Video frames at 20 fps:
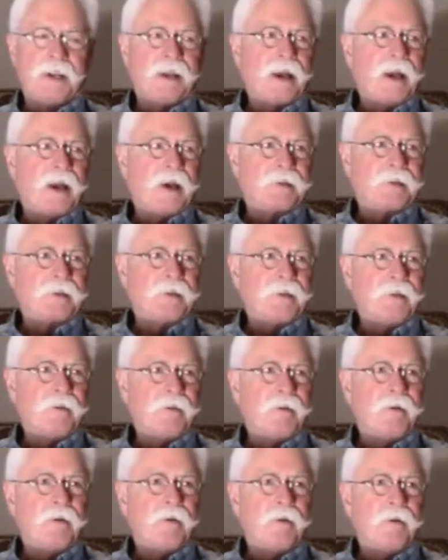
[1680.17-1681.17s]
Cynic
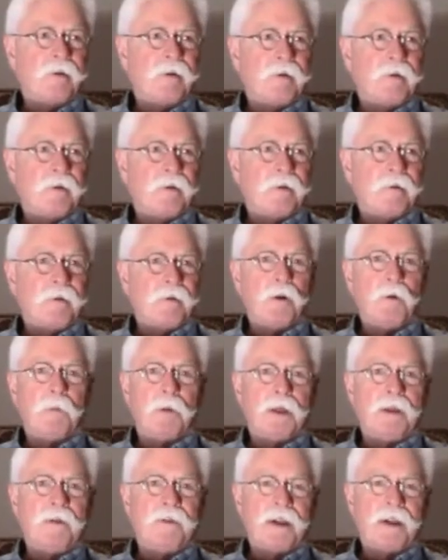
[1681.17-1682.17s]
acid.
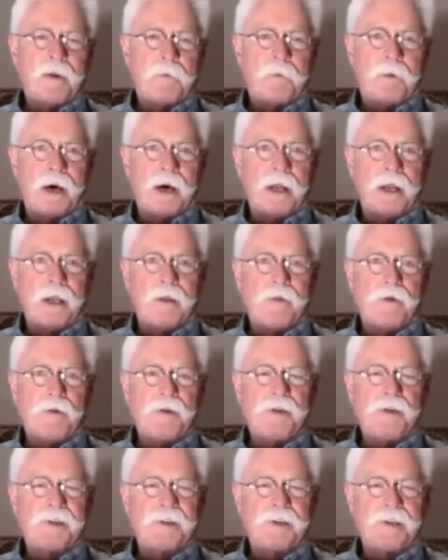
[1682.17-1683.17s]
They don't believe
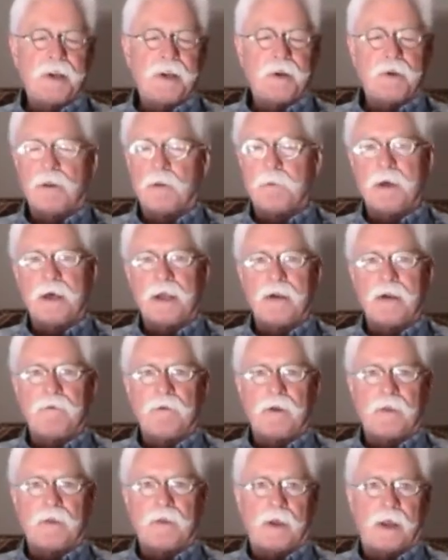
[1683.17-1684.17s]
anybody. They're just cynical
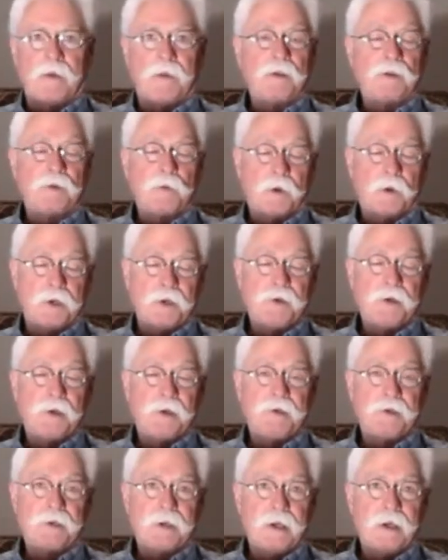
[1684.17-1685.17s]
about everything. That's the way
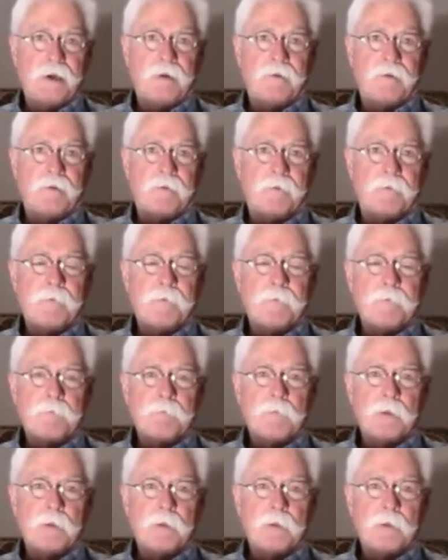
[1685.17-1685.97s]
judges get.